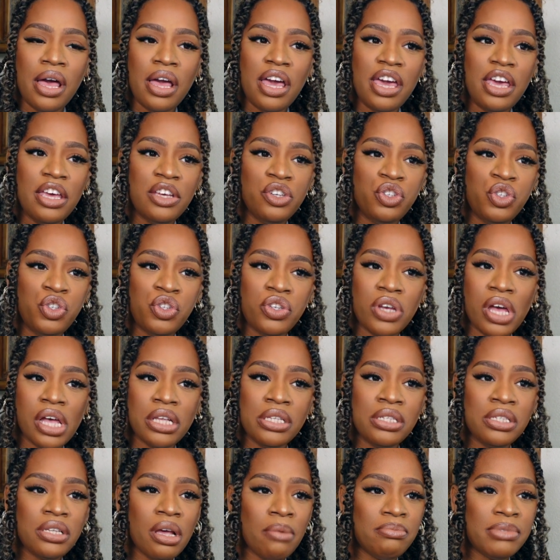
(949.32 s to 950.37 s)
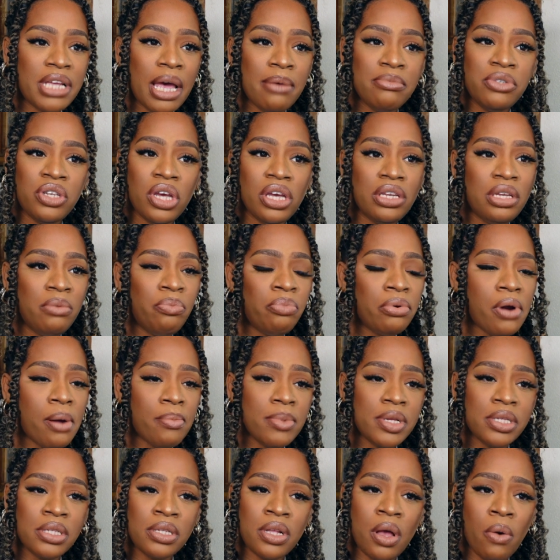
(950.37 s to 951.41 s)
is just sometimes you're in the
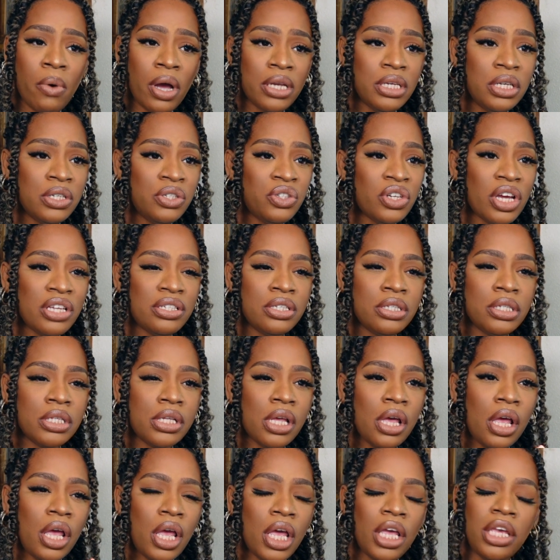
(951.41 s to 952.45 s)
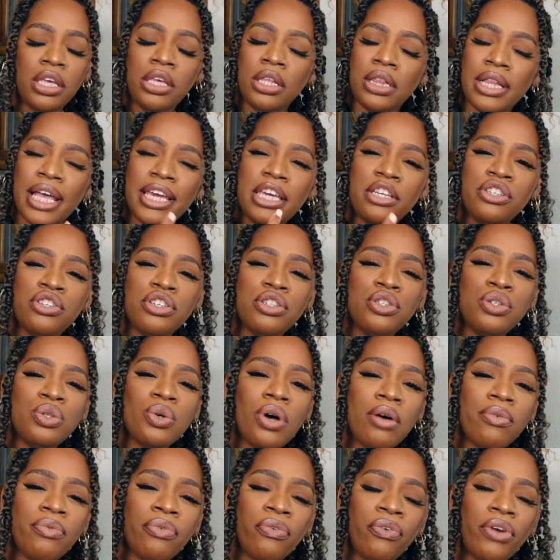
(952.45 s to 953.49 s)
promise now and you're just
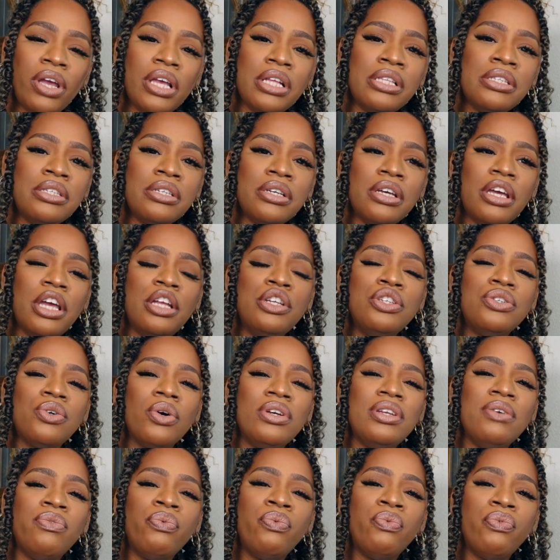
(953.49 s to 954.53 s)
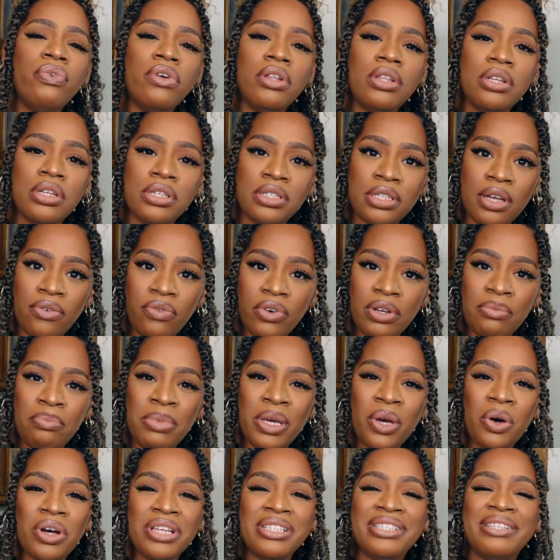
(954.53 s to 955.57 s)
so afraid to enjoy the fullness of it
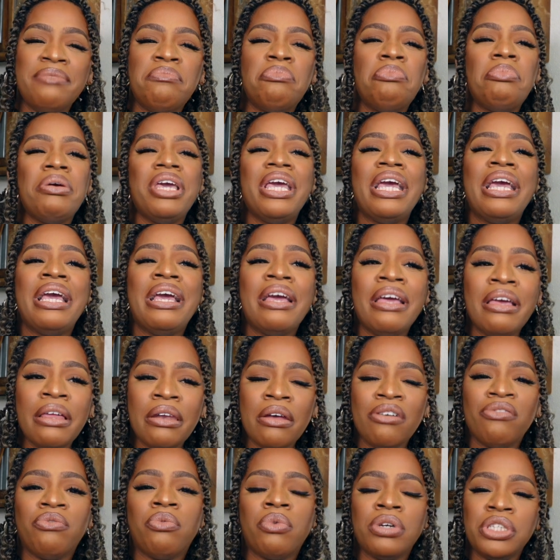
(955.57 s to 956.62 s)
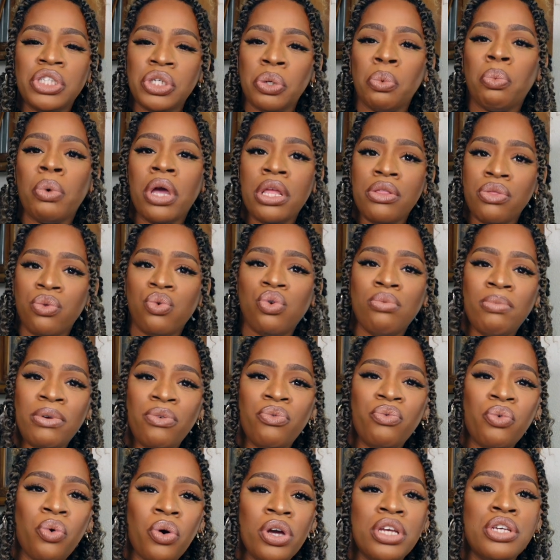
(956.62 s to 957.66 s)
because the pain of what you went through
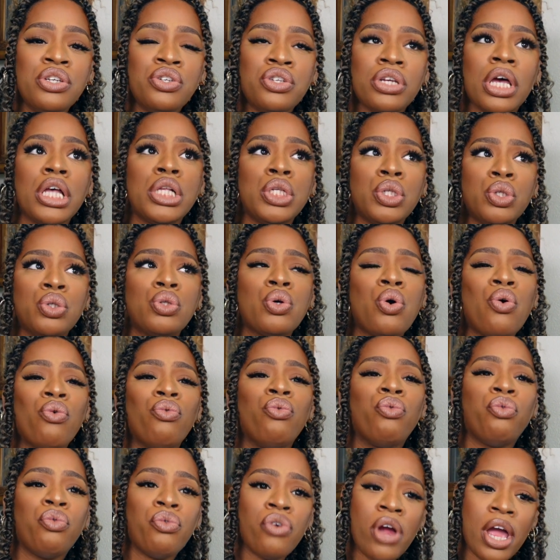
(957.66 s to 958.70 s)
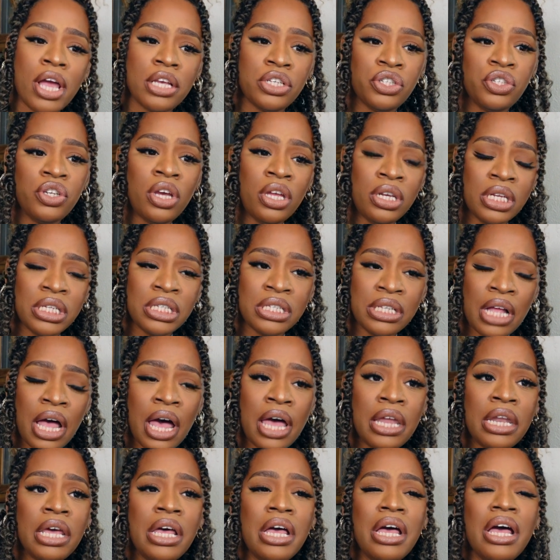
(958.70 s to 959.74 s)
before is just so fresh, you
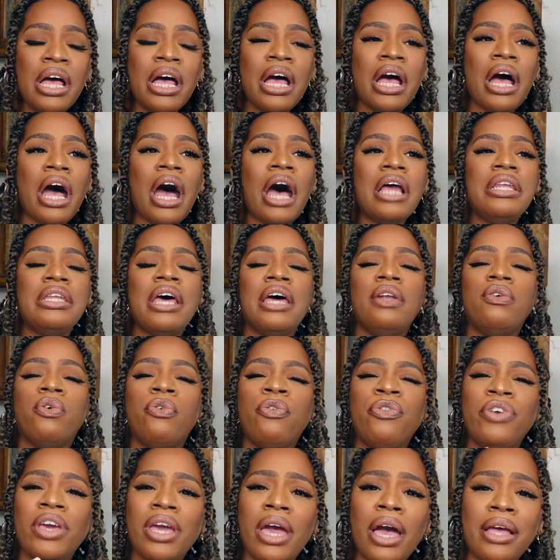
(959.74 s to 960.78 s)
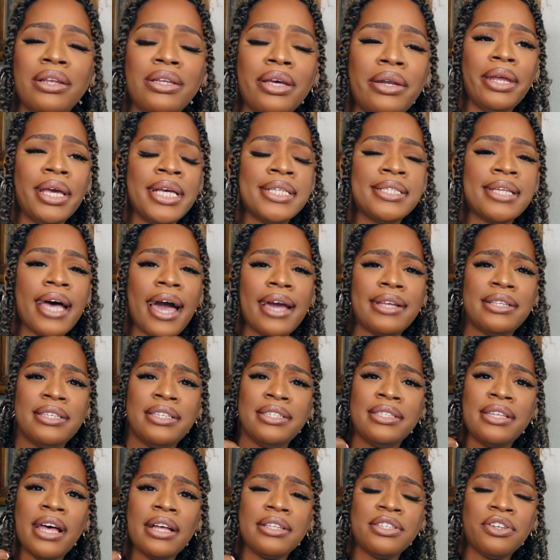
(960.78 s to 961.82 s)
understand? And then fear and
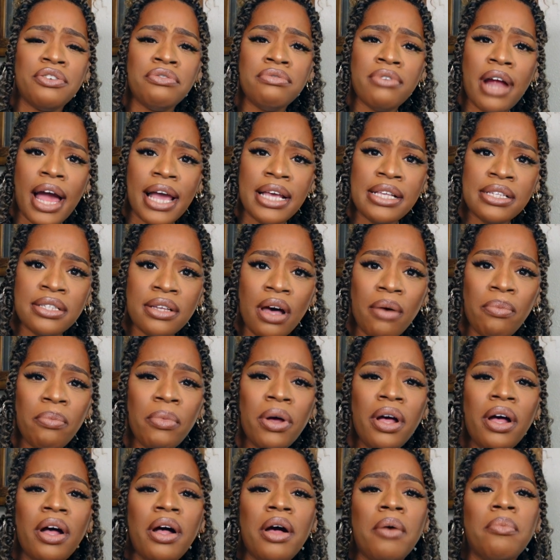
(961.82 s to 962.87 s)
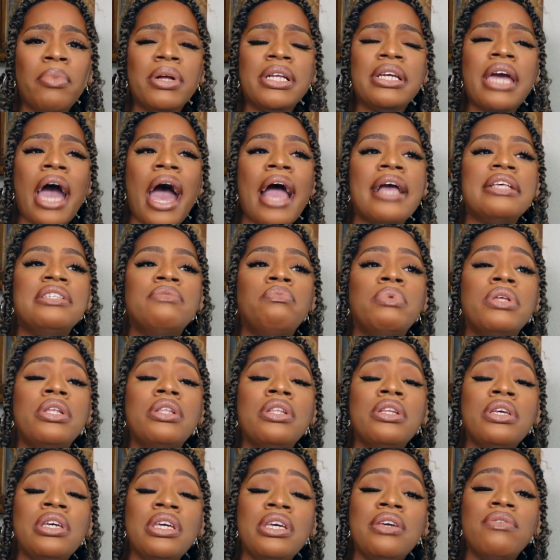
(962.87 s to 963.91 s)
anxiety start to rise up. But guys,
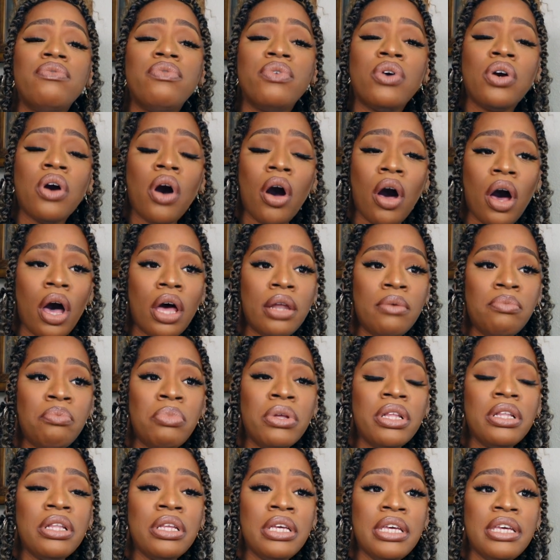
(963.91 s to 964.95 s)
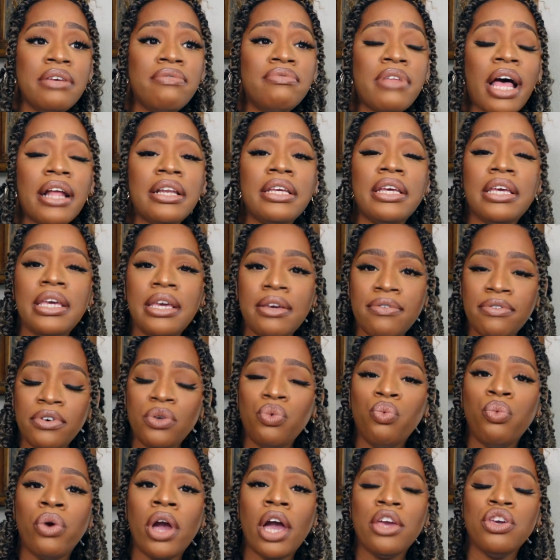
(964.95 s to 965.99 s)
believe God, believe that
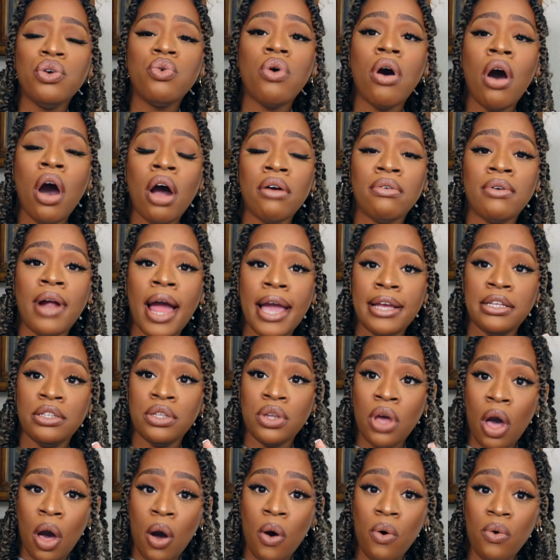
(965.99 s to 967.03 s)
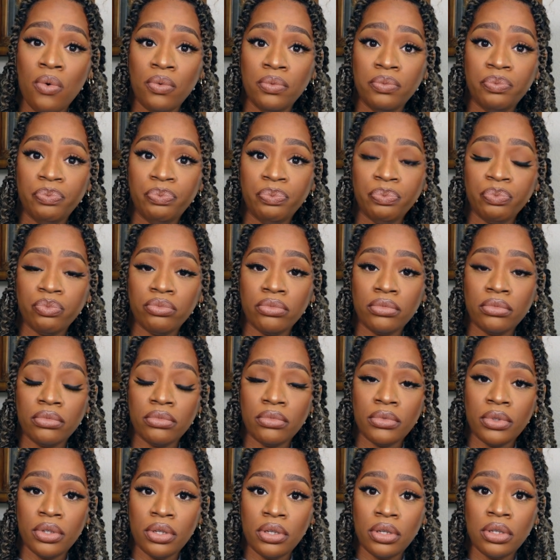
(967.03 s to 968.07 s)
even where you are right now,
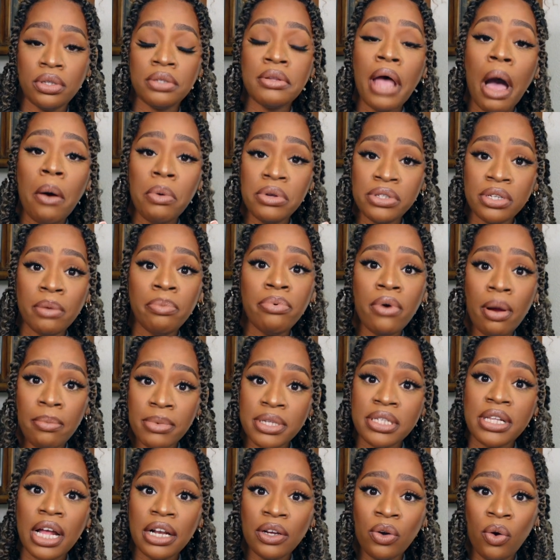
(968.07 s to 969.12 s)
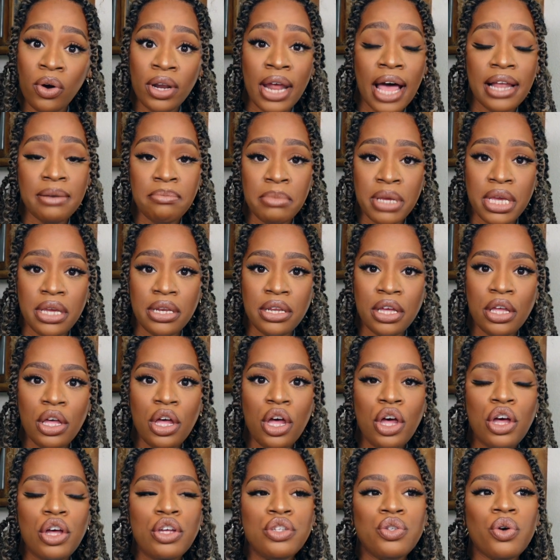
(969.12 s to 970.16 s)
that was a promise that God had made.
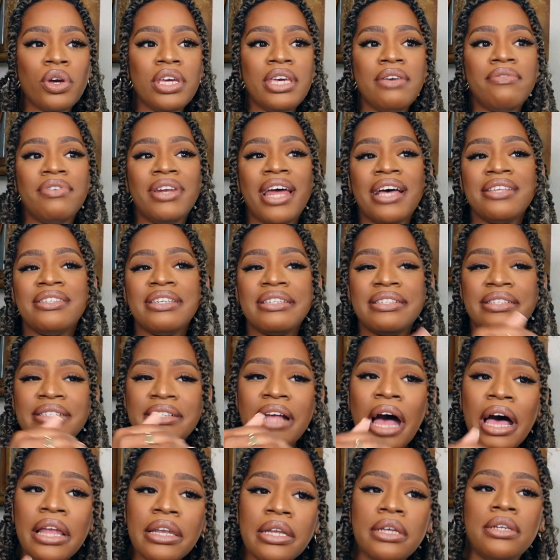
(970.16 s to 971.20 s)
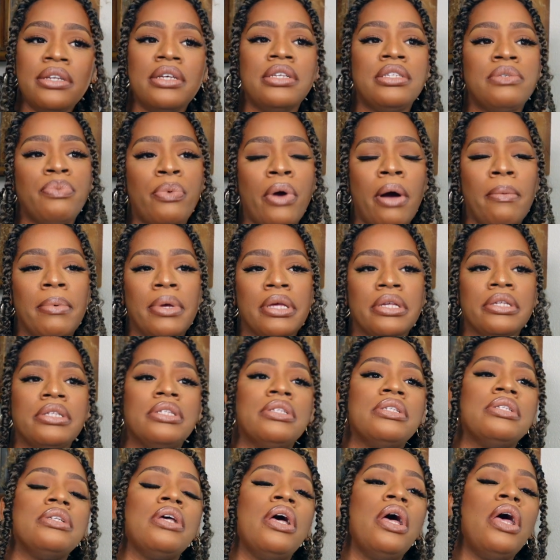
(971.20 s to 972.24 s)
So even as you stand in this
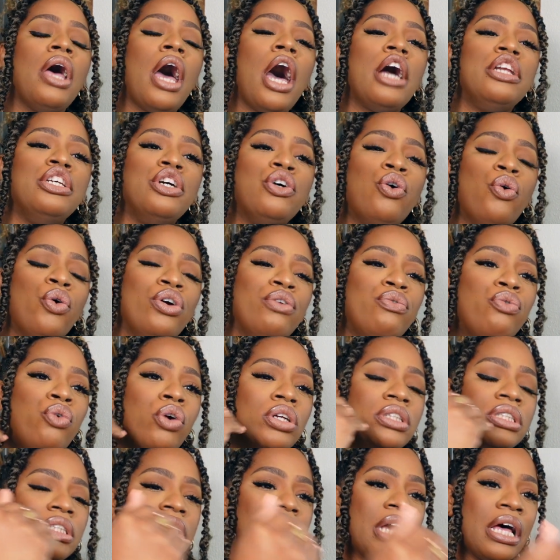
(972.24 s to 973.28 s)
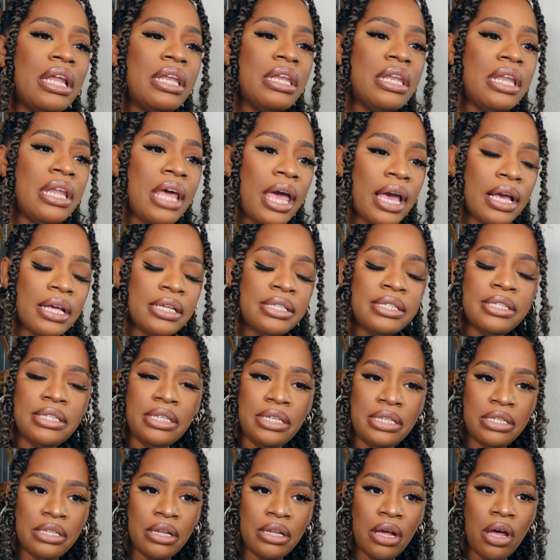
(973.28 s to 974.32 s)
promise and you're going forth into our next
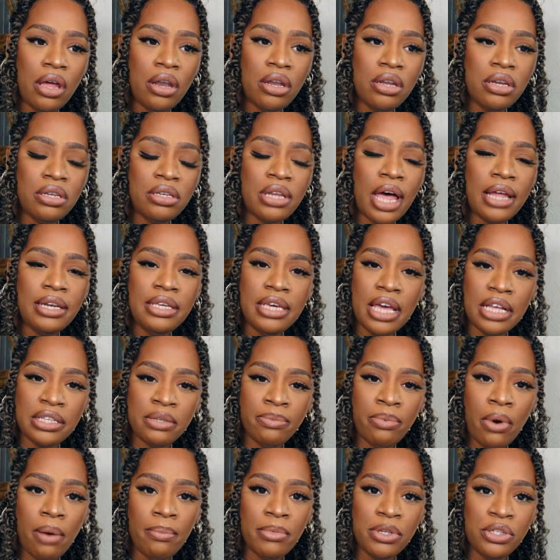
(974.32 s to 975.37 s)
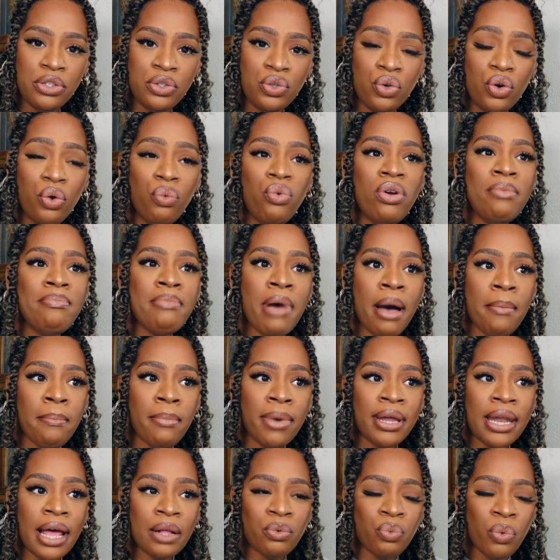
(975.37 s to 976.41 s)
season that he has promised you,
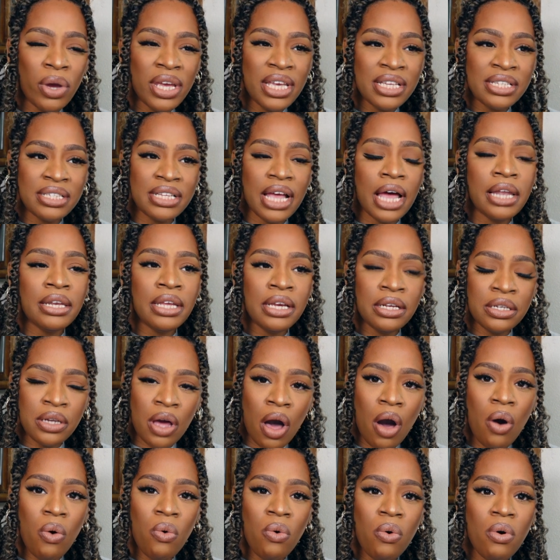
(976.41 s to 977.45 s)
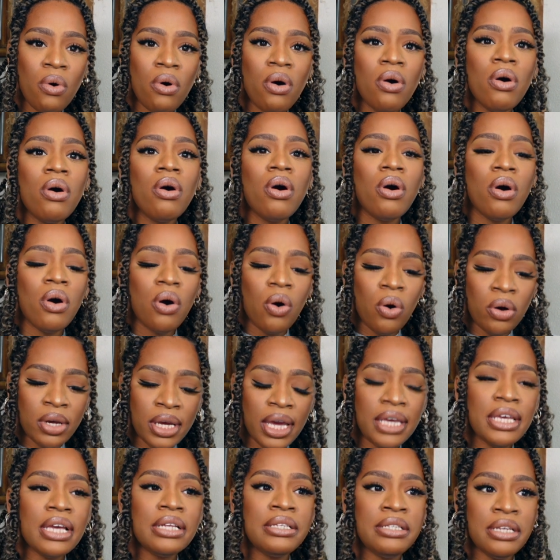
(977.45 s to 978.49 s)
remember that where you're standing now,
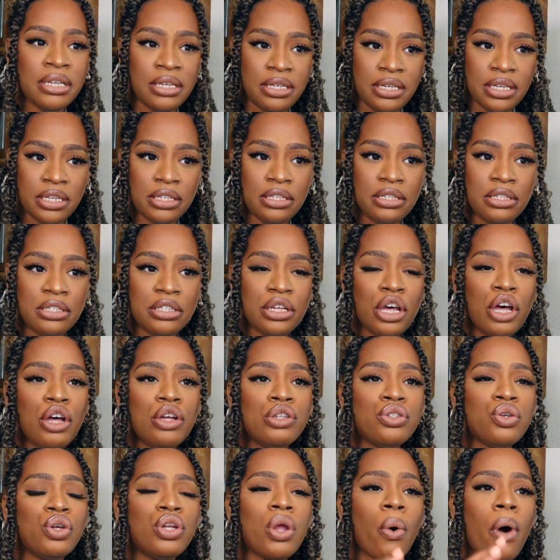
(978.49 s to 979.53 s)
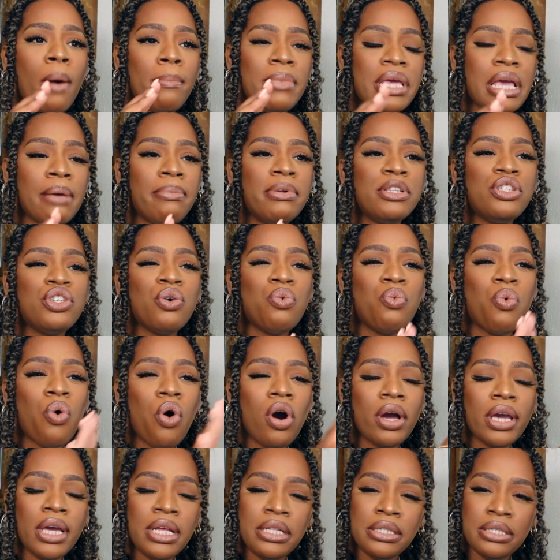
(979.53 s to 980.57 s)
okay, you did this. So now I'm able to
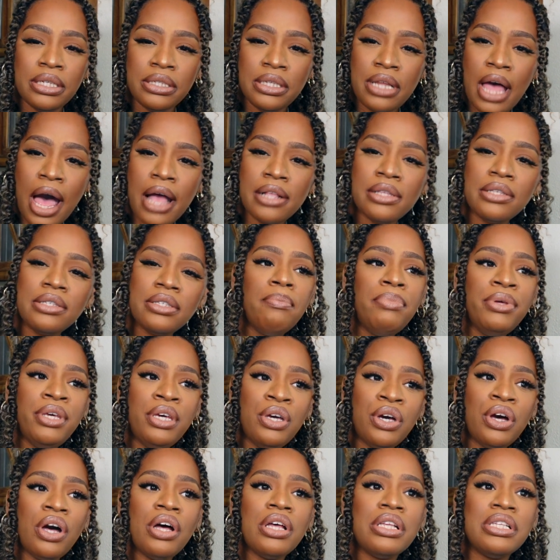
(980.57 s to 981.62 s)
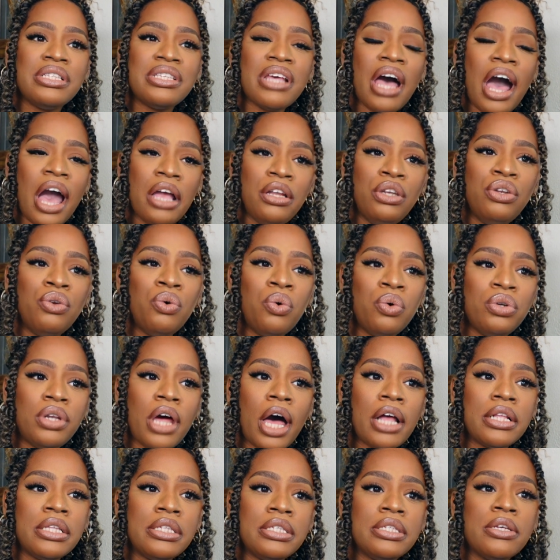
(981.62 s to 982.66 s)
walk into that because I know
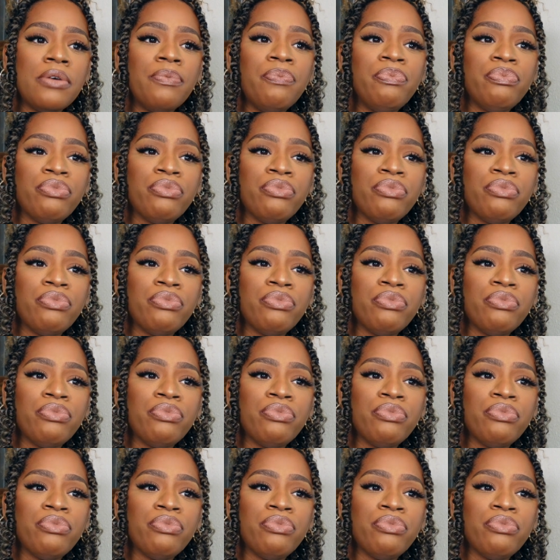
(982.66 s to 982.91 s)
that